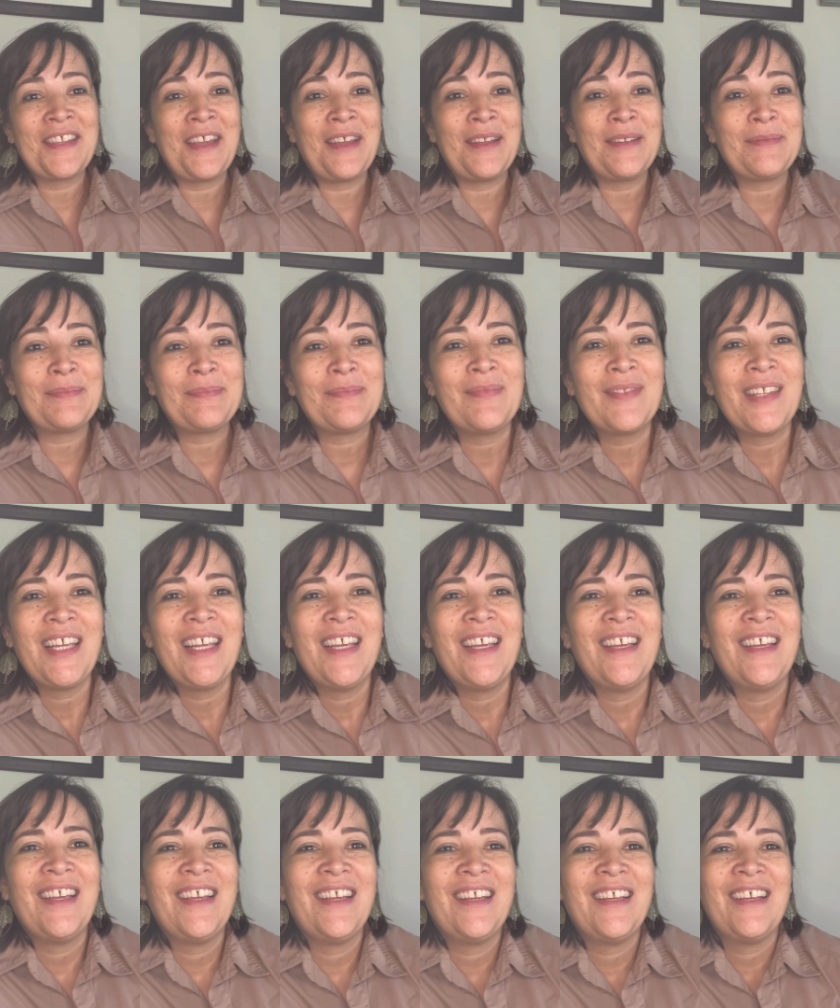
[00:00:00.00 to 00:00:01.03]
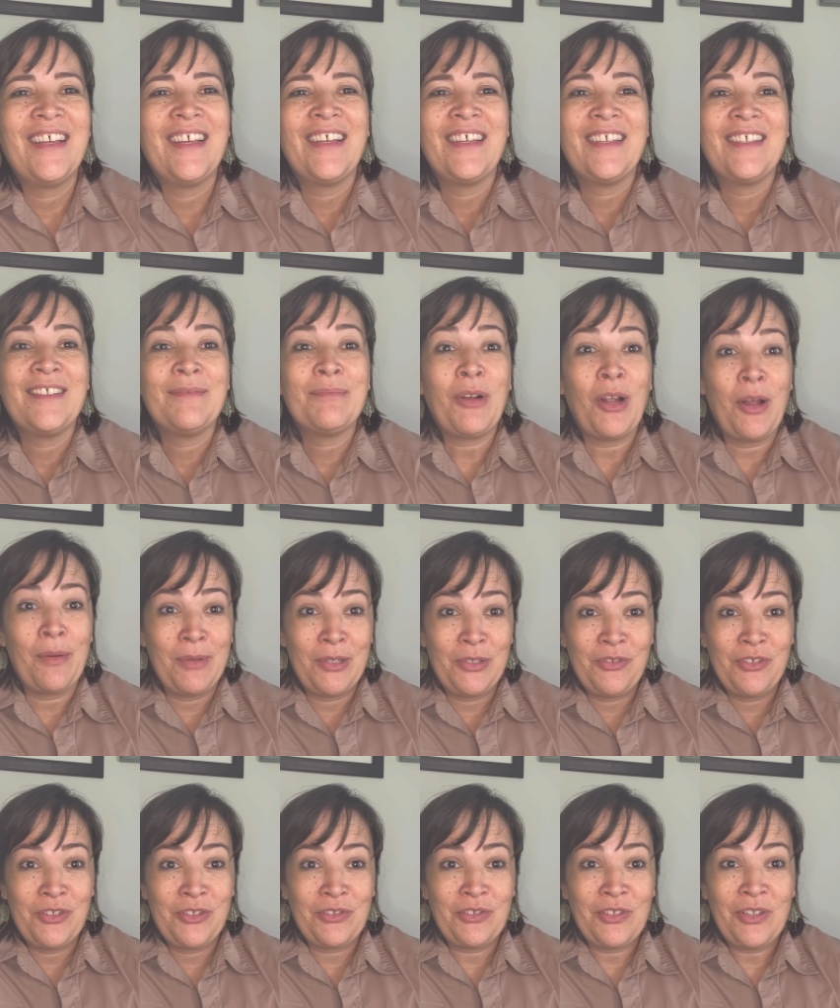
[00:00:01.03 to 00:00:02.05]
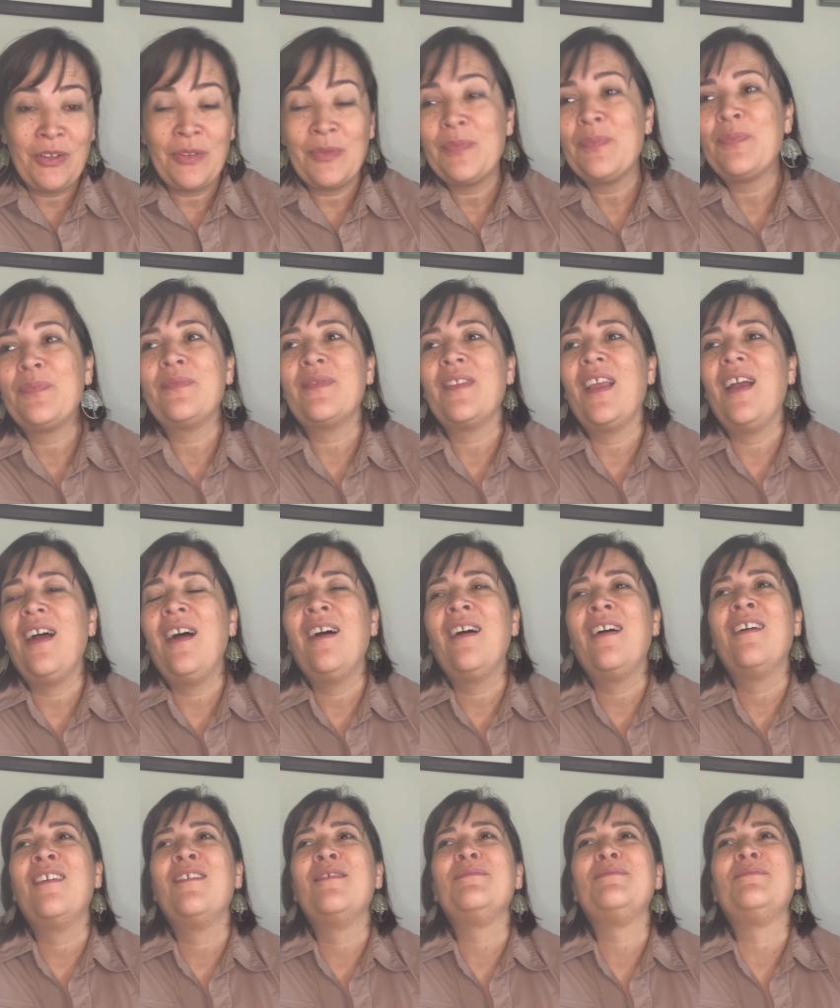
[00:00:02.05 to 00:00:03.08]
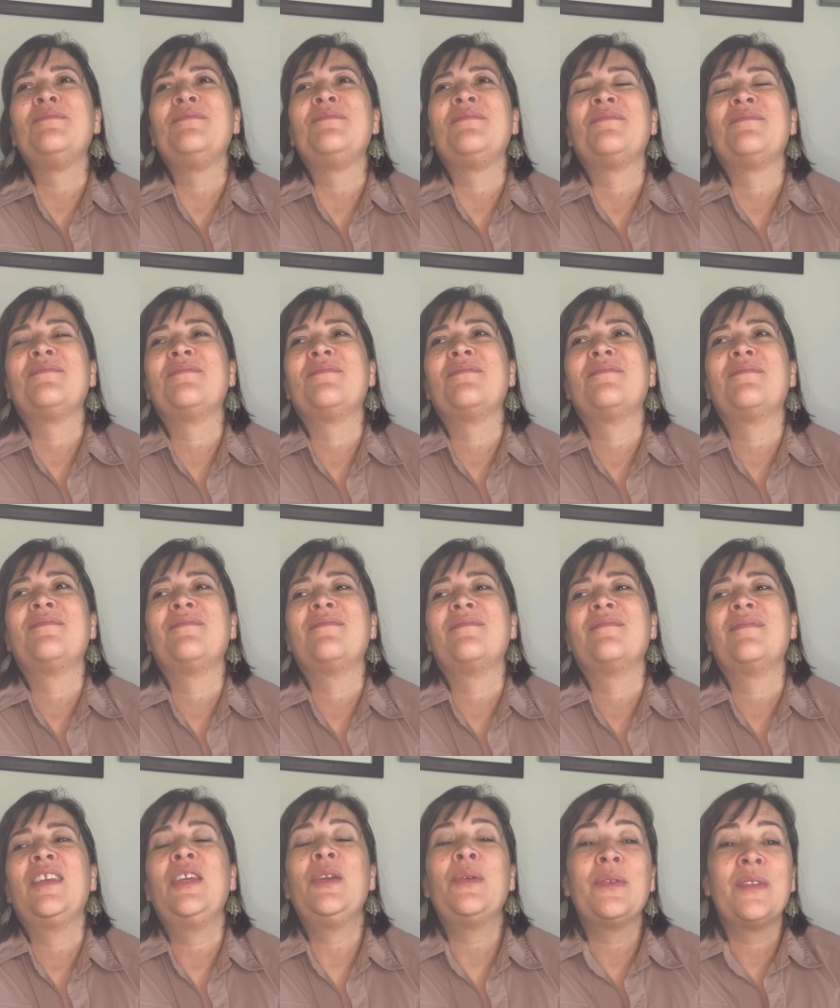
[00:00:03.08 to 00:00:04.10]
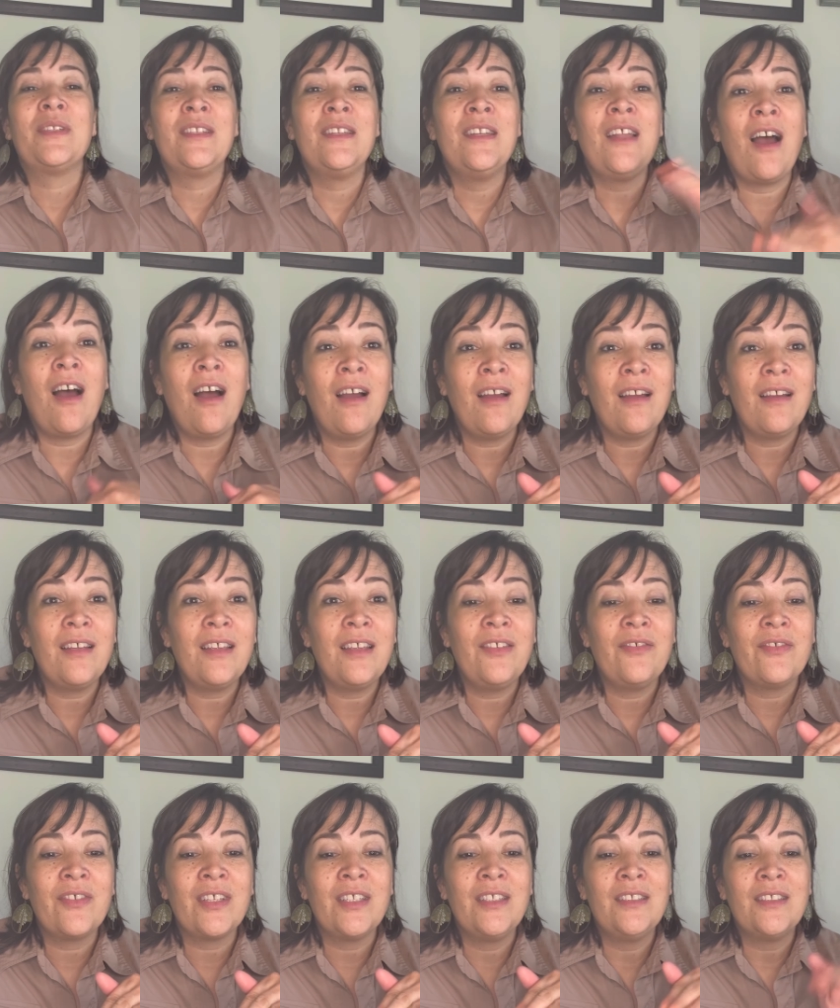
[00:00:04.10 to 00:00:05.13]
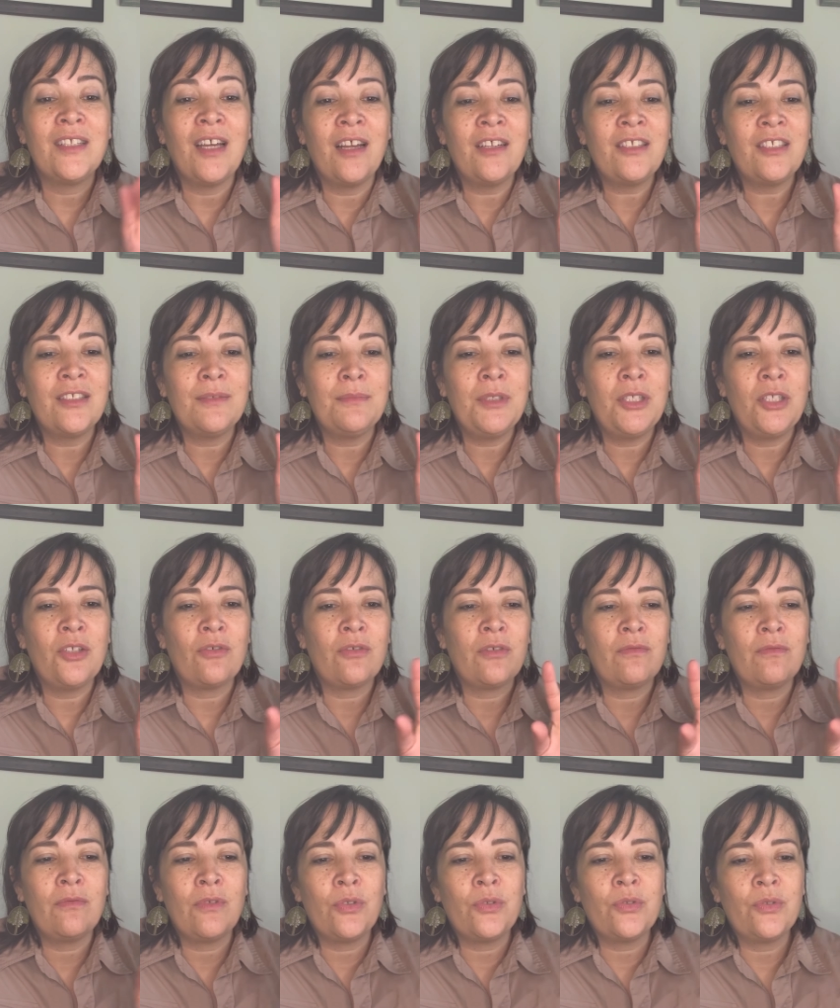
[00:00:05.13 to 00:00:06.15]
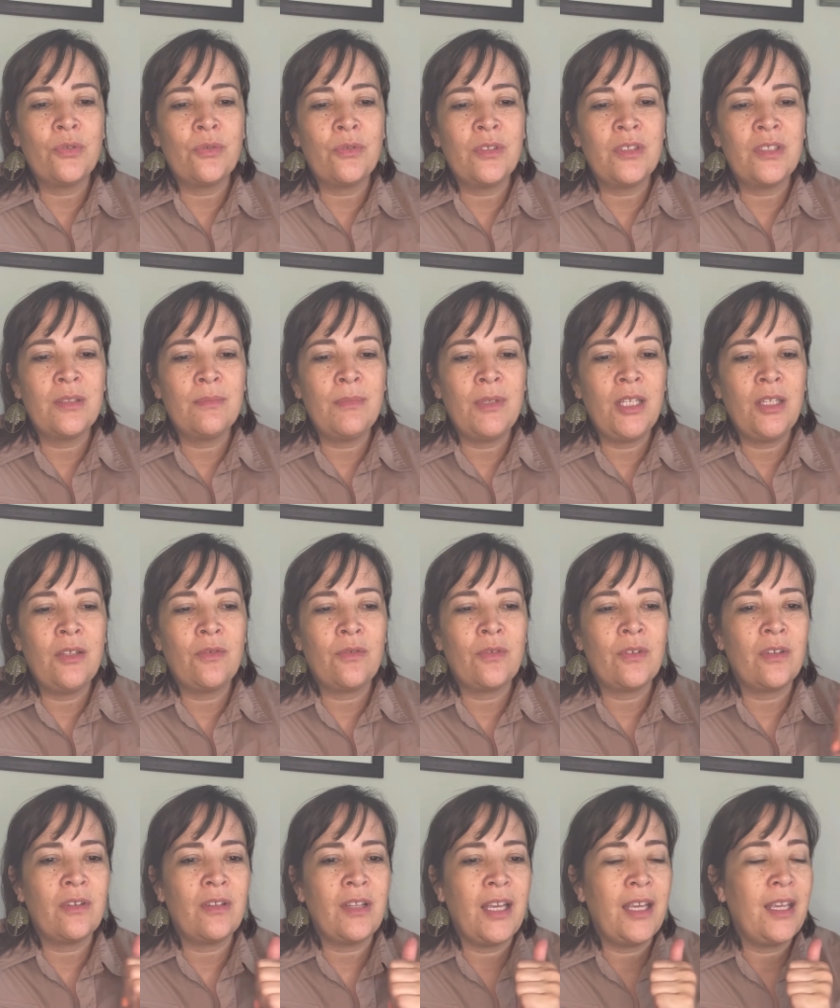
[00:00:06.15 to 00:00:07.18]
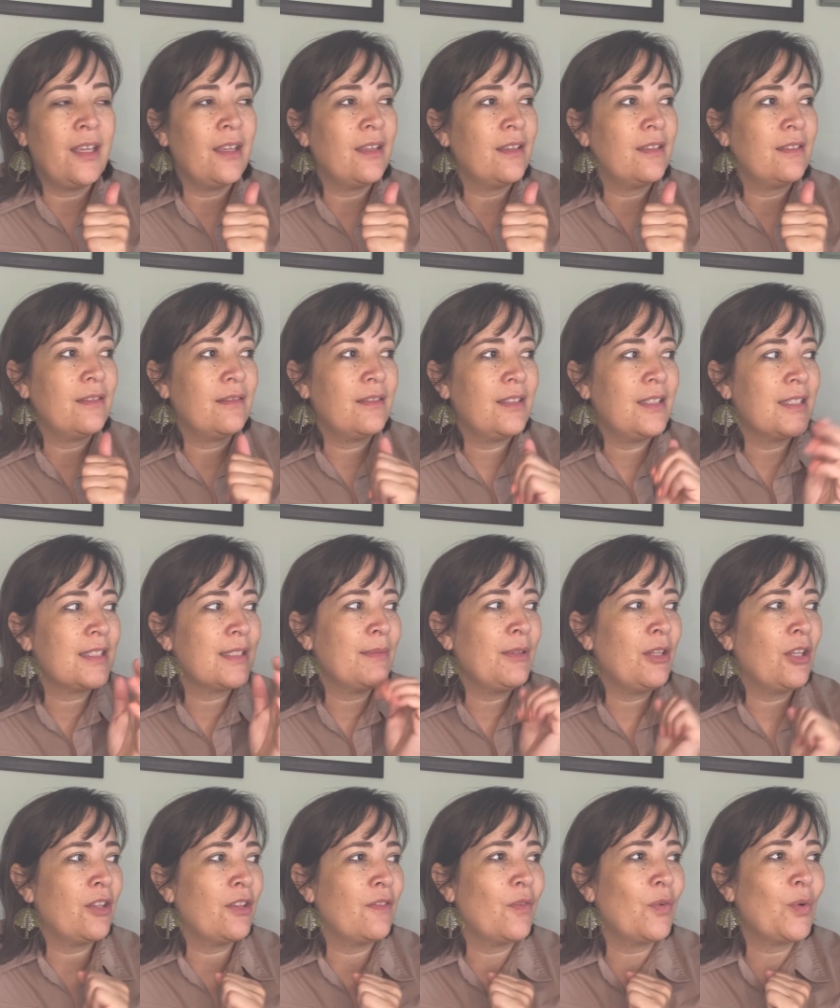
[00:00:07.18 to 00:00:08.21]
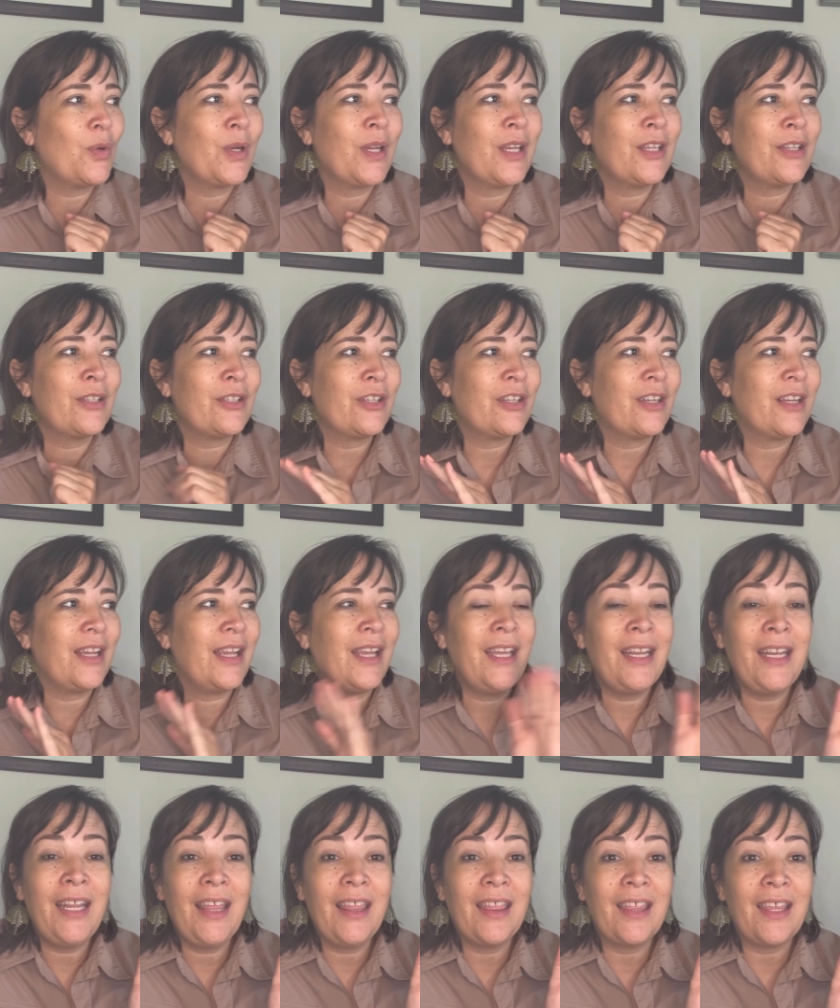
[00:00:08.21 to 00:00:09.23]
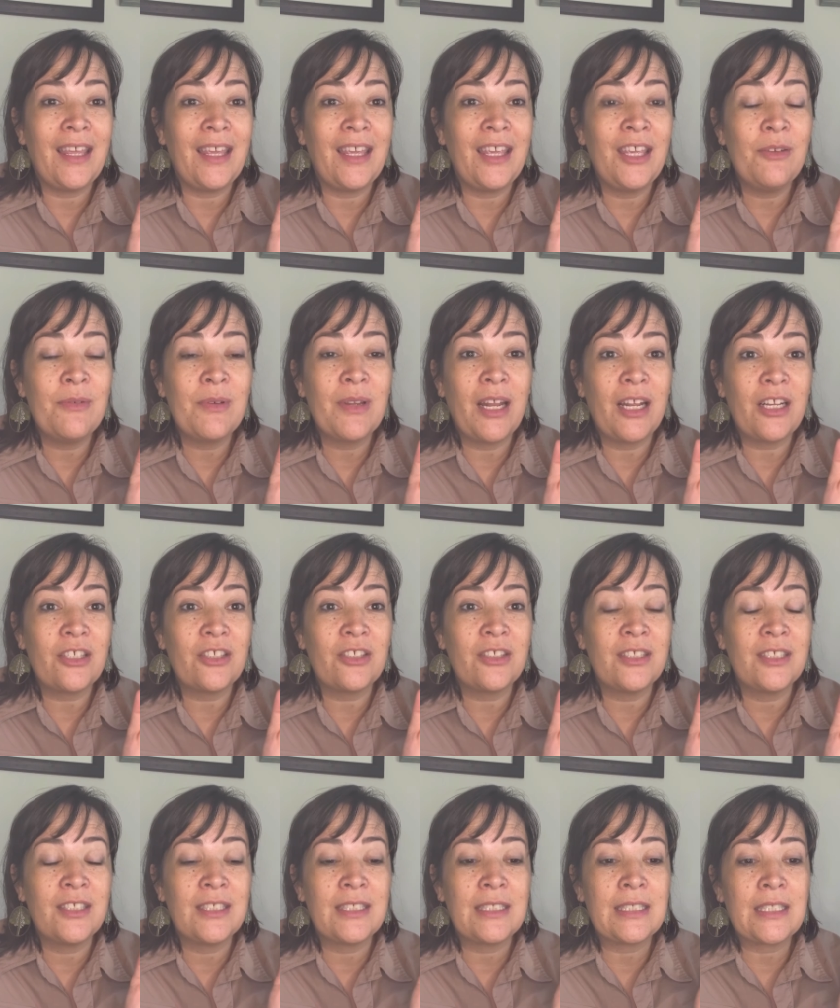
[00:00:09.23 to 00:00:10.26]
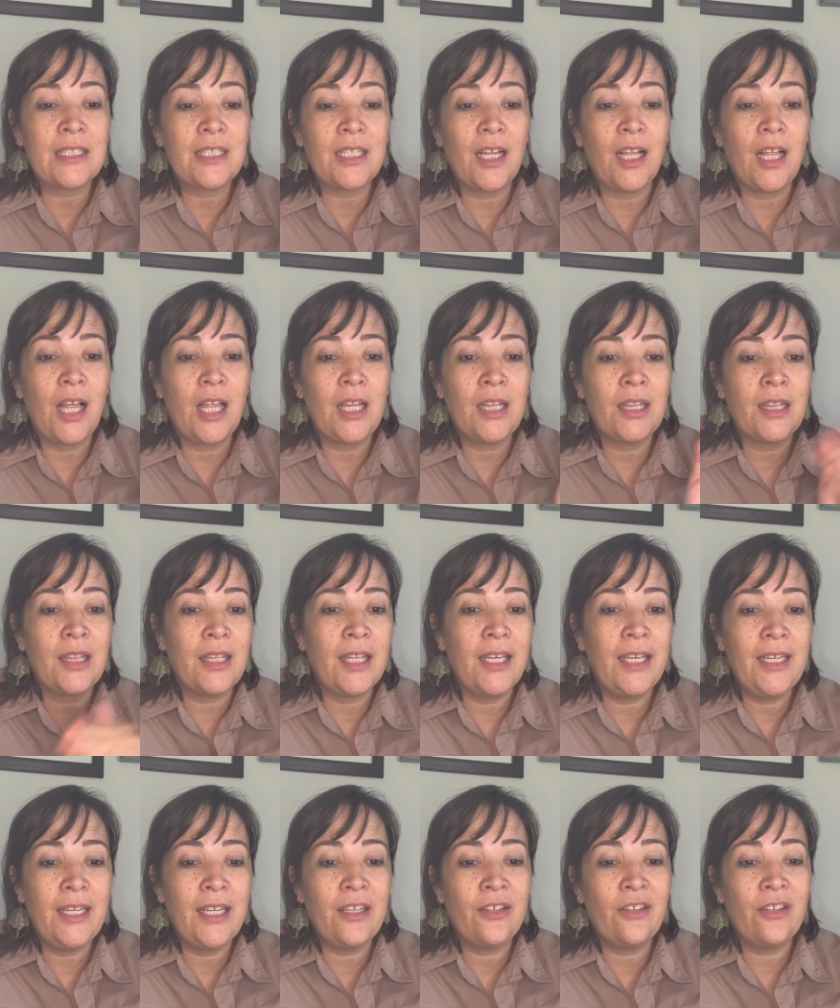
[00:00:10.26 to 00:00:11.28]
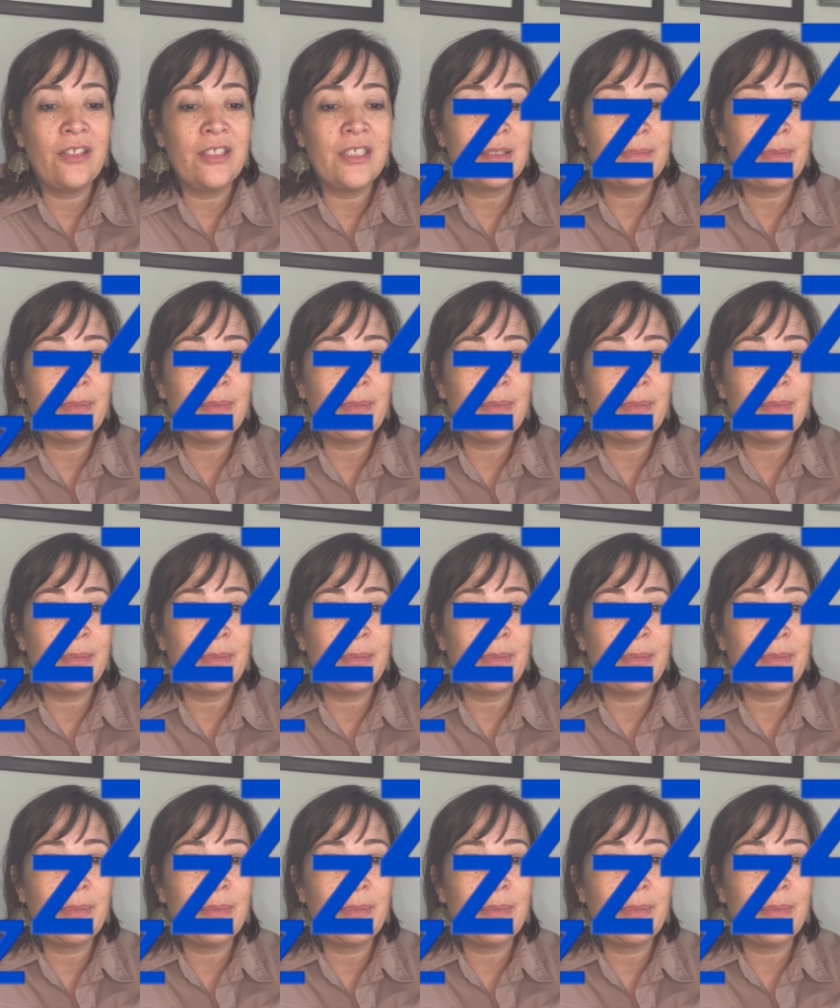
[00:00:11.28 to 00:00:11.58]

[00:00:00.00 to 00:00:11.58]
that brought my triggers out. Um, he would not even touch me or roll towards me or like kiss me on the forehead or anything. He would actually just lay down on his